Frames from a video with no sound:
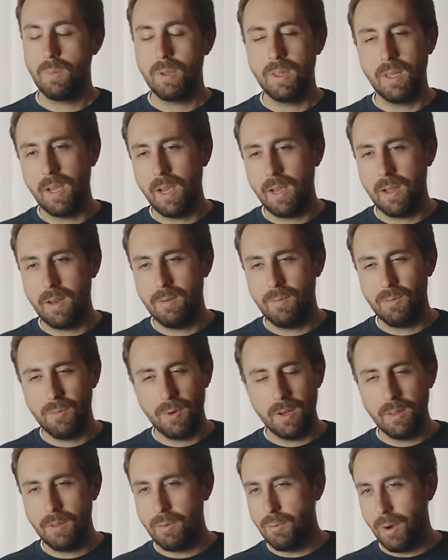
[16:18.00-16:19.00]
But they got rid
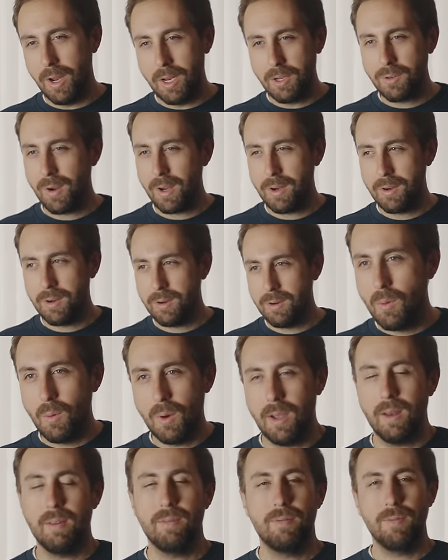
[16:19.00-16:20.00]
of the rangefinder? What
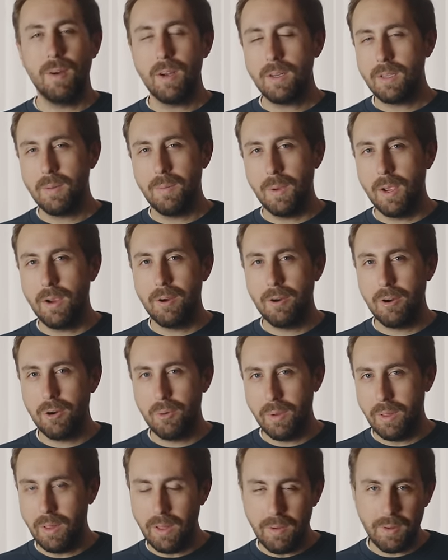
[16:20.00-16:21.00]
kind of up era are
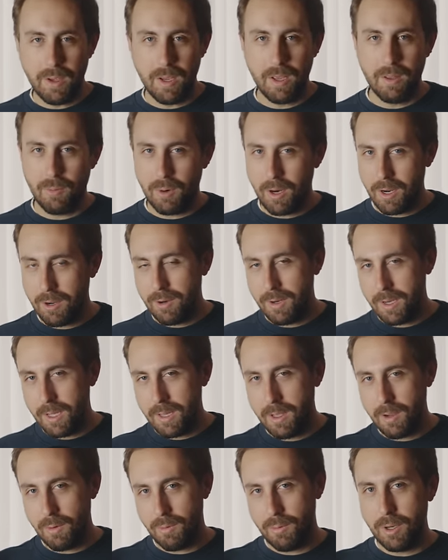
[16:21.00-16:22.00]
we living in where I couldn't get
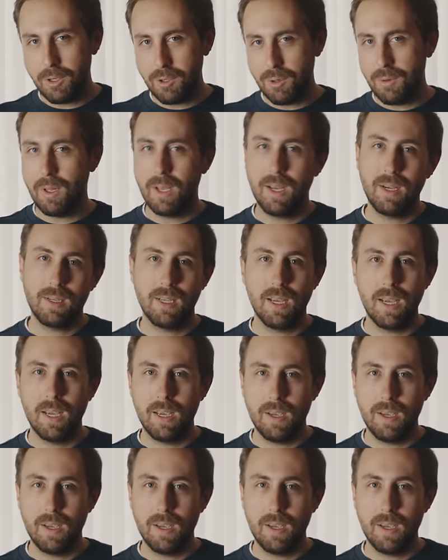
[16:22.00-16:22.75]
the original XA